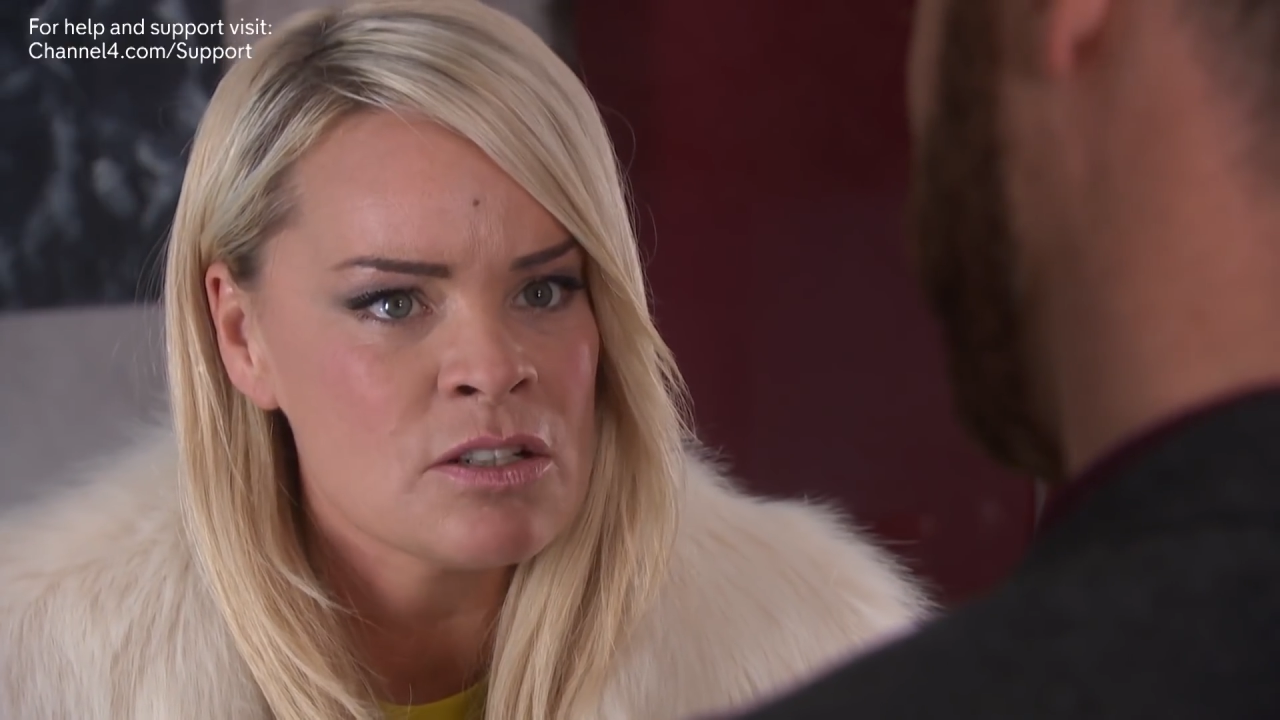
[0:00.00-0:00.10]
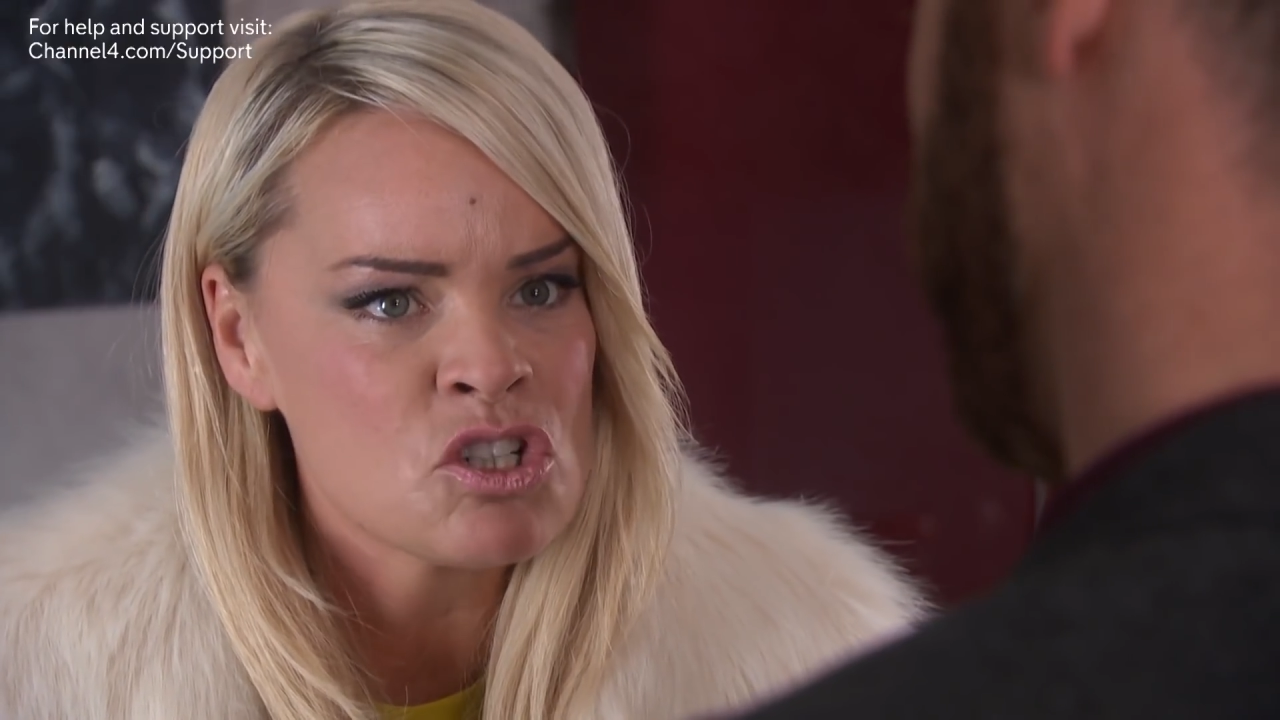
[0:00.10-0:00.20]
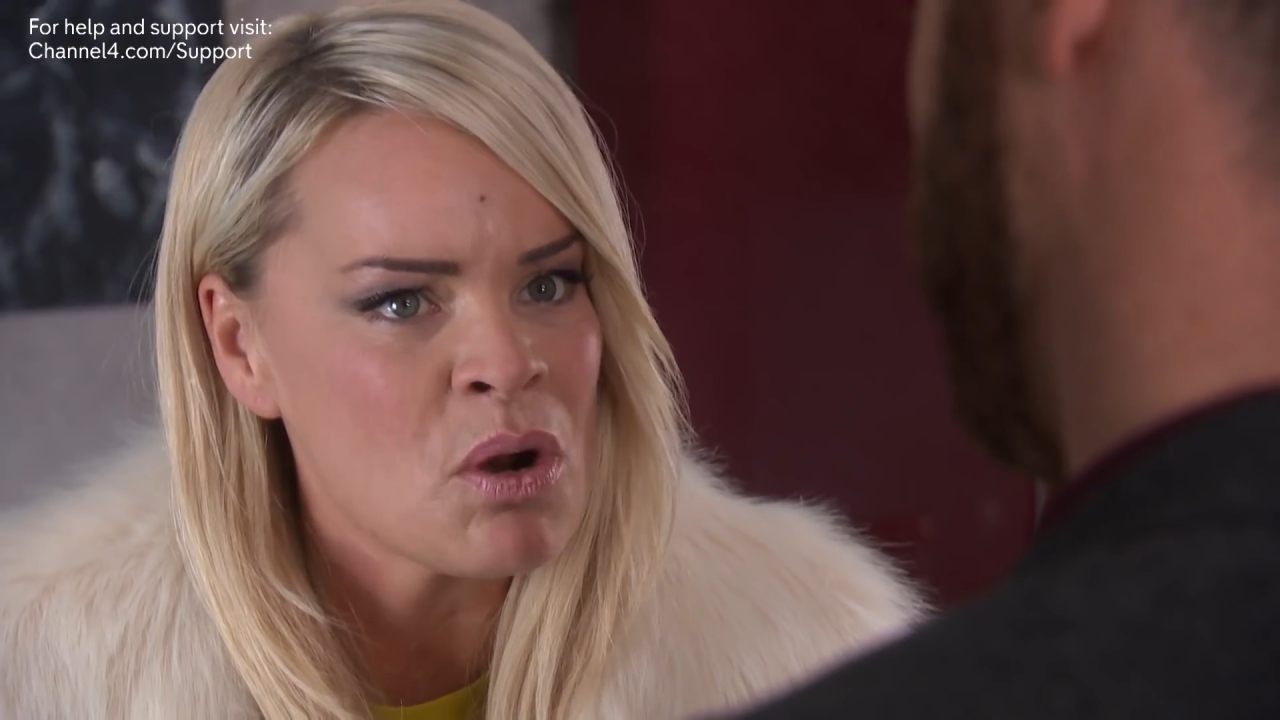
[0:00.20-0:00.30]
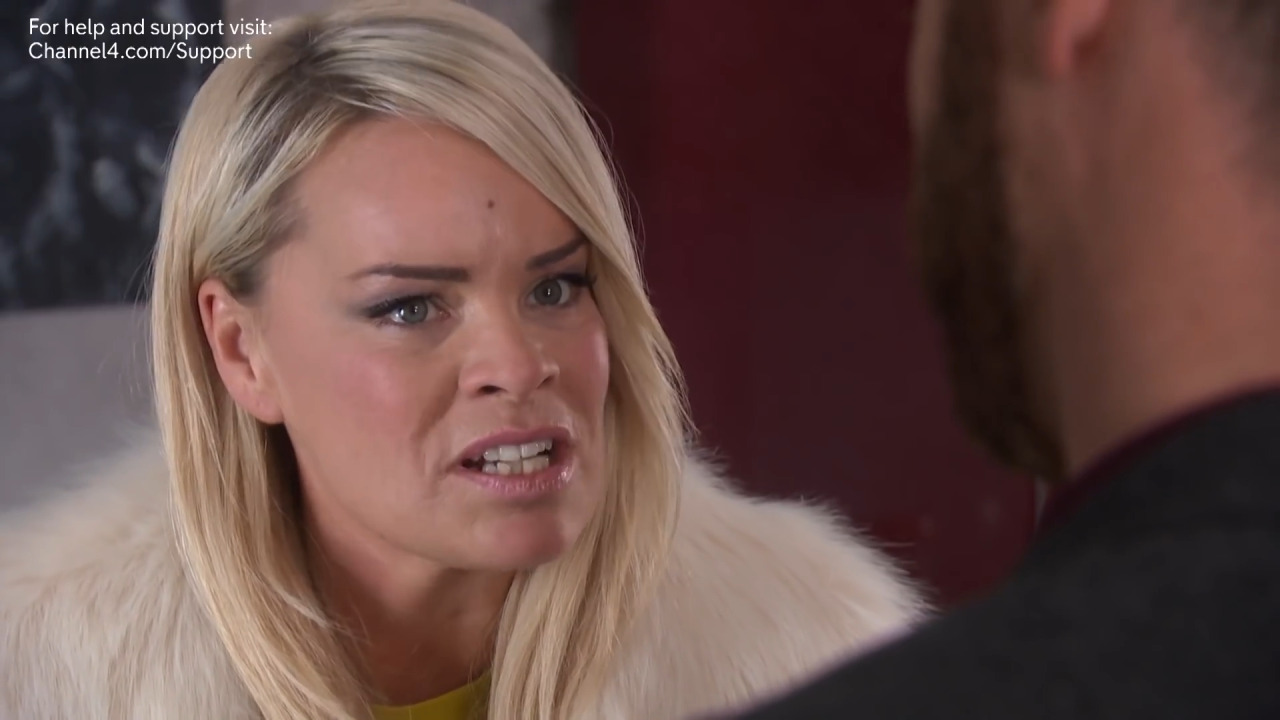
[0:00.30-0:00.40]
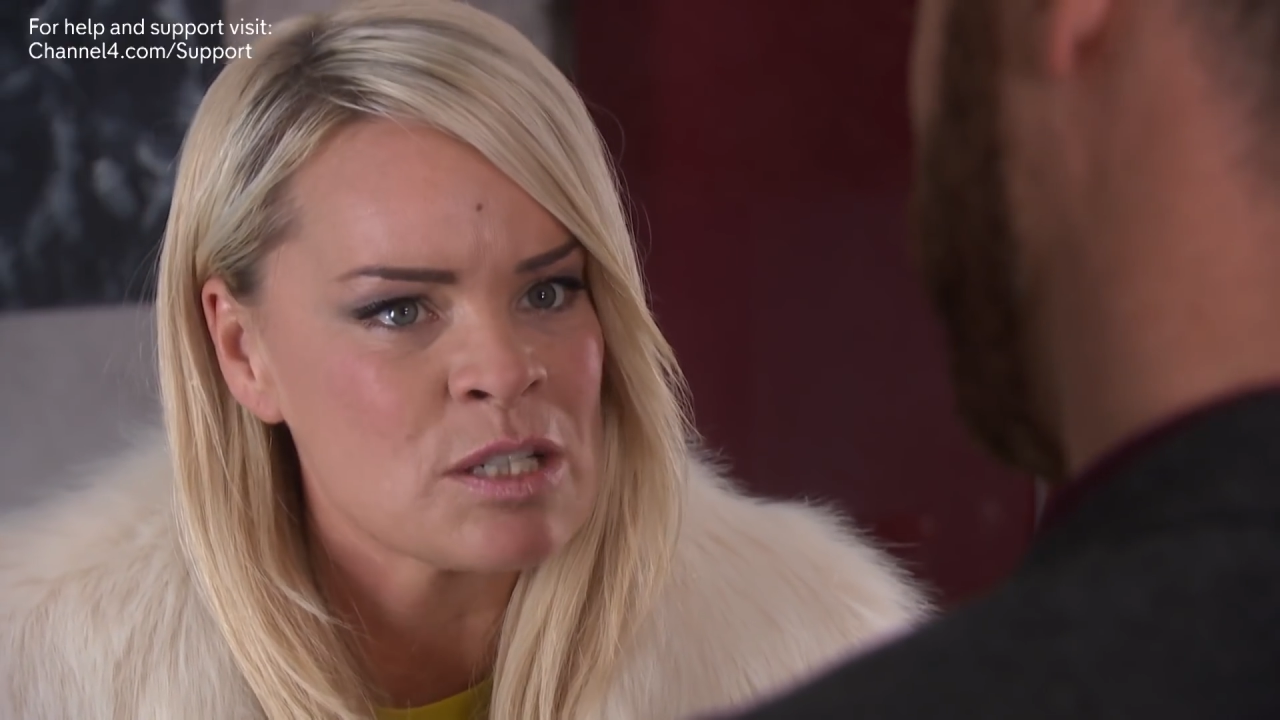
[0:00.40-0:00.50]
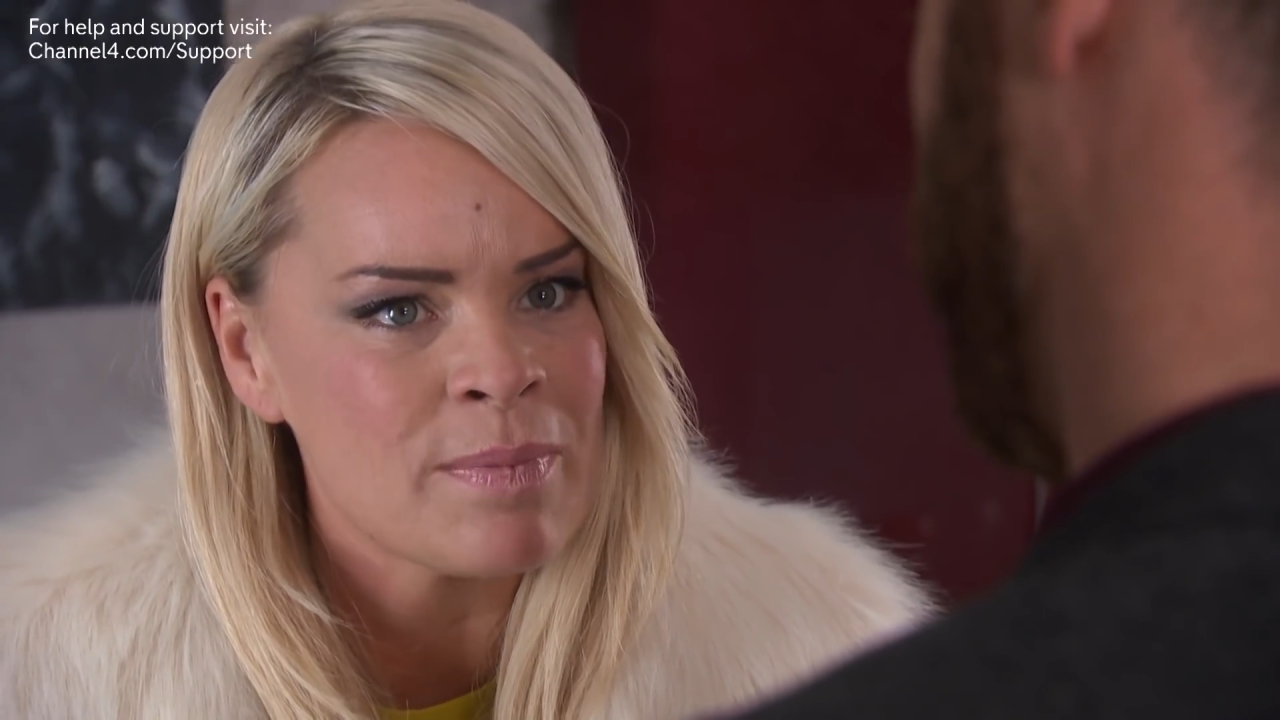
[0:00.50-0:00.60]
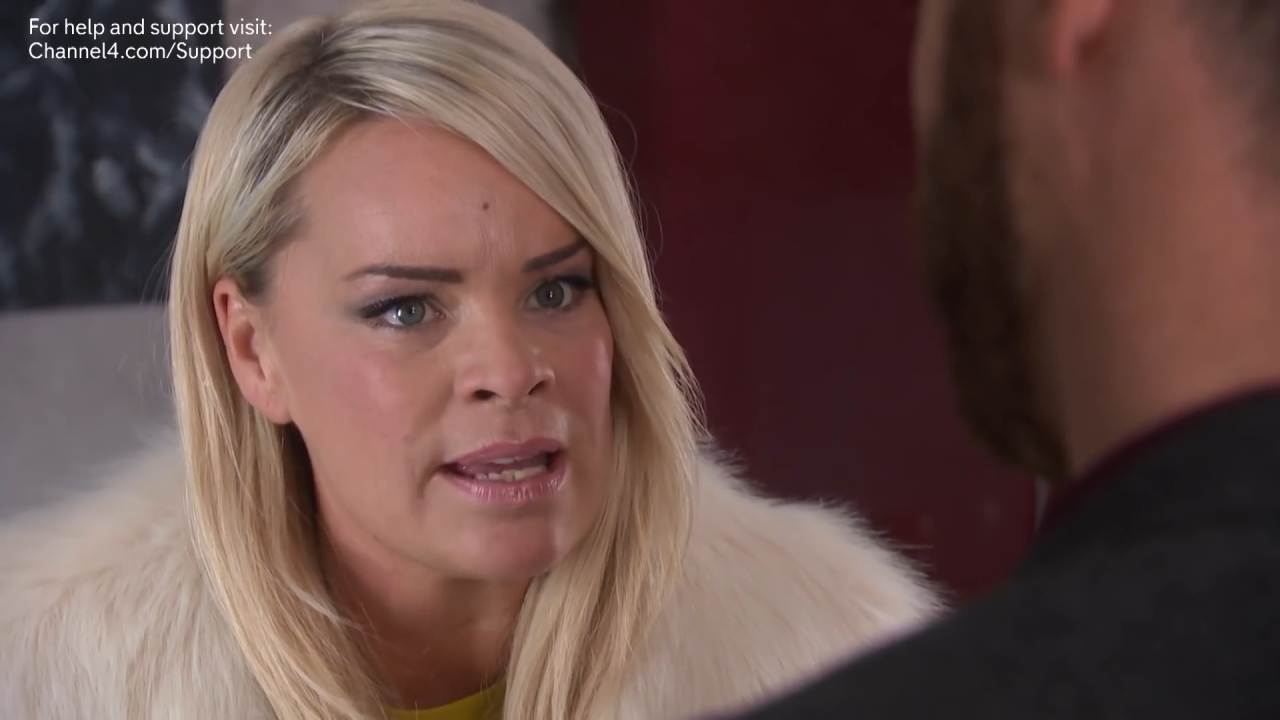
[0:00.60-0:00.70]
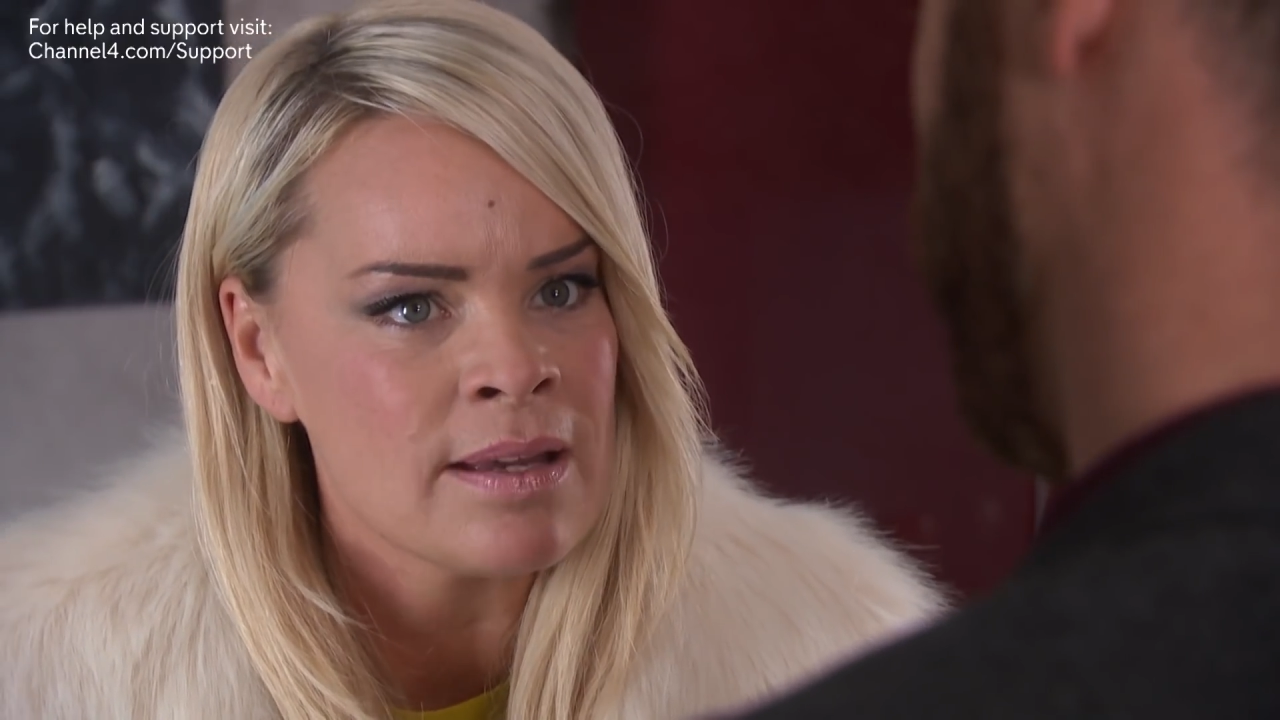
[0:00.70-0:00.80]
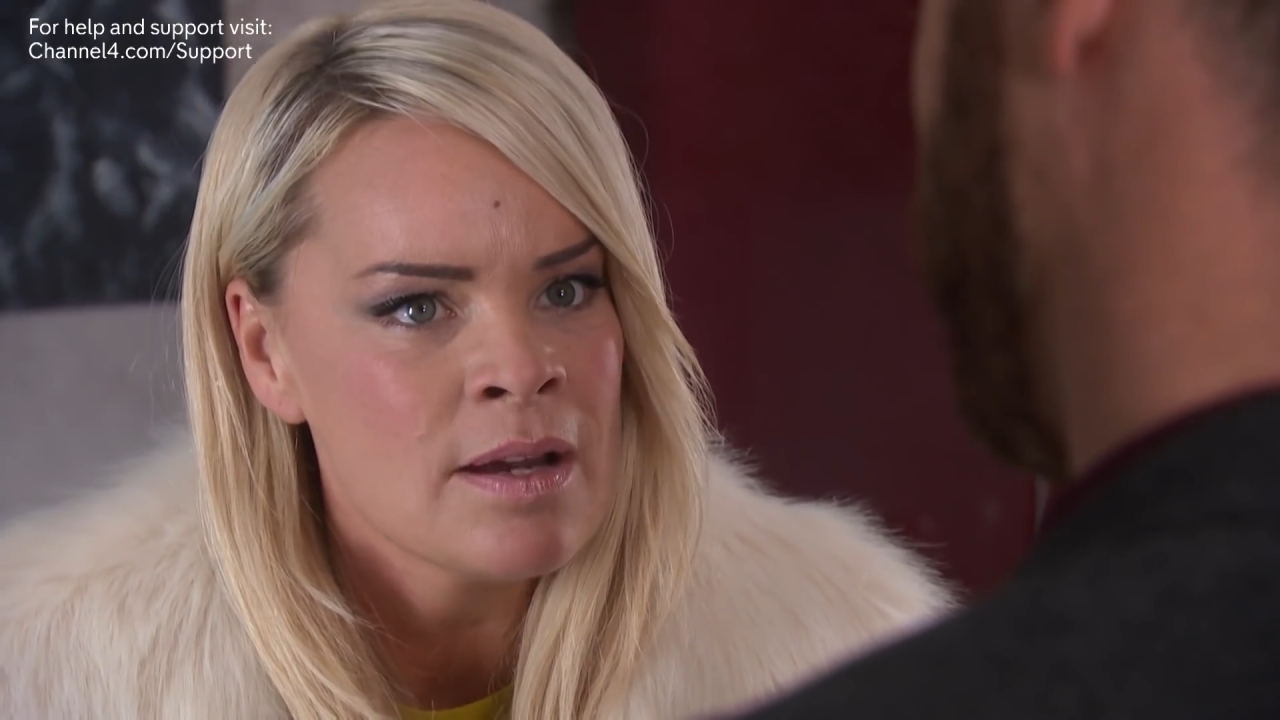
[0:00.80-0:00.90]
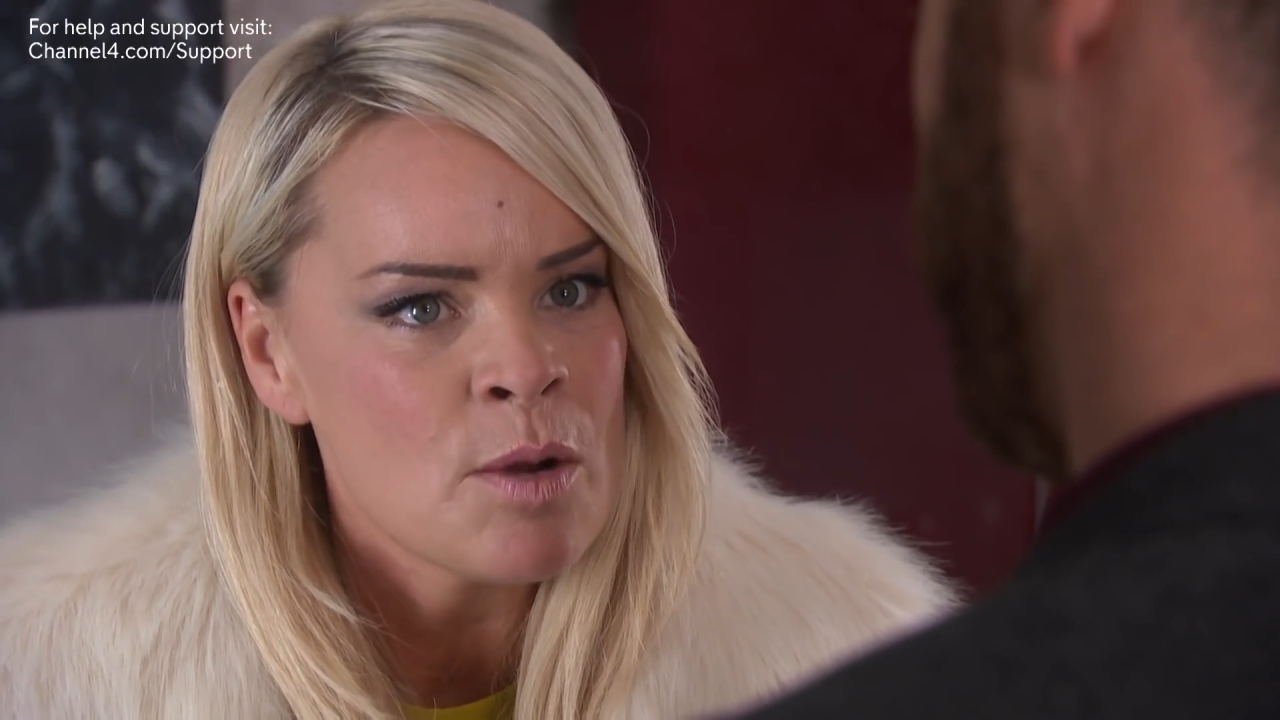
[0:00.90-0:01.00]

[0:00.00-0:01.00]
trust me,